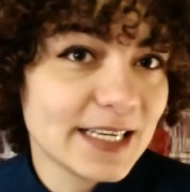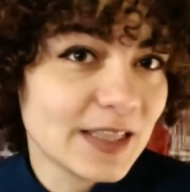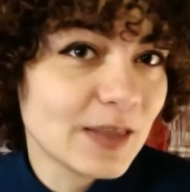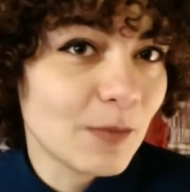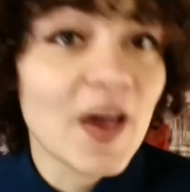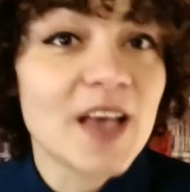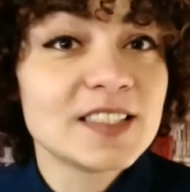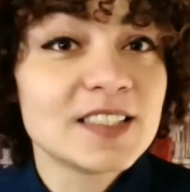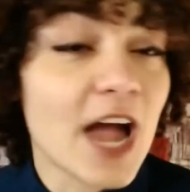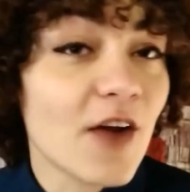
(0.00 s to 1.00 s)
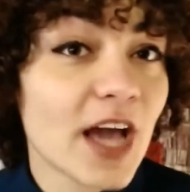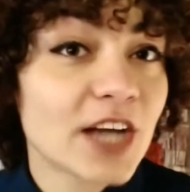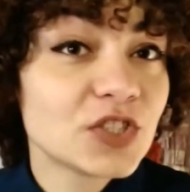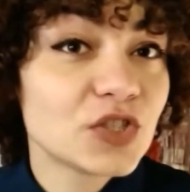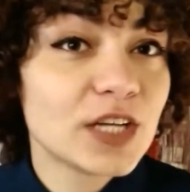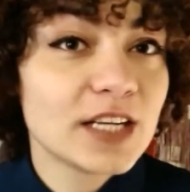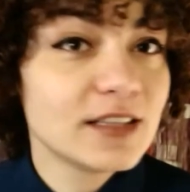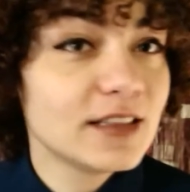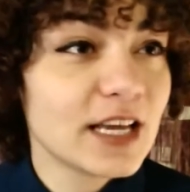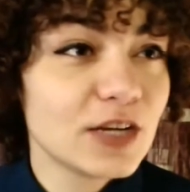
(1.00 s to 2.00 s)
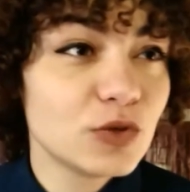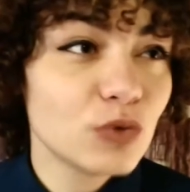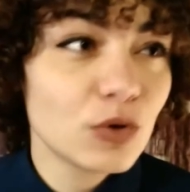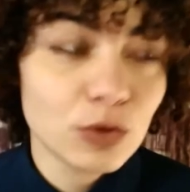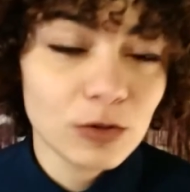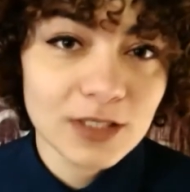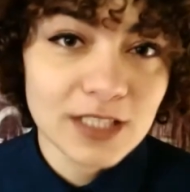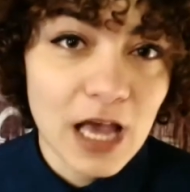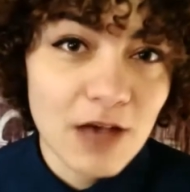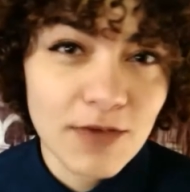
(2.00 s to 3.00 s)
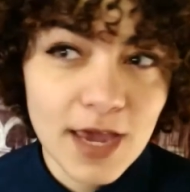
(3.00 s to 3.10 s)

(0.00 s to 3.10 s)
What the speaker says: in the best direction, and they do not always have